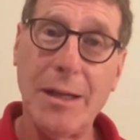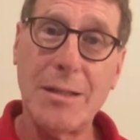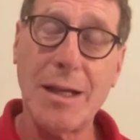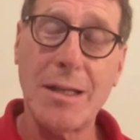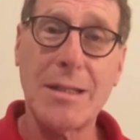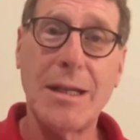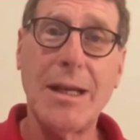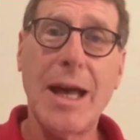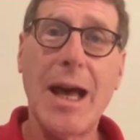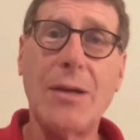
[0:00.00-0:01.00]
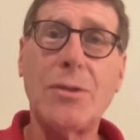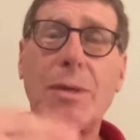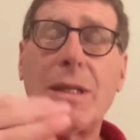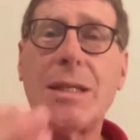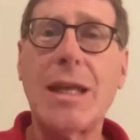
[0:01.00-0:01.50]
Just how do
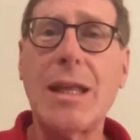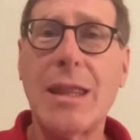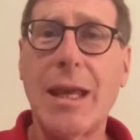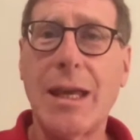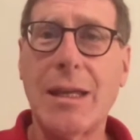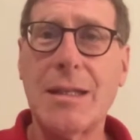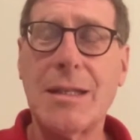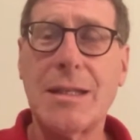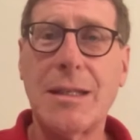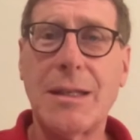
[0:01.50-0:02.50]
we see things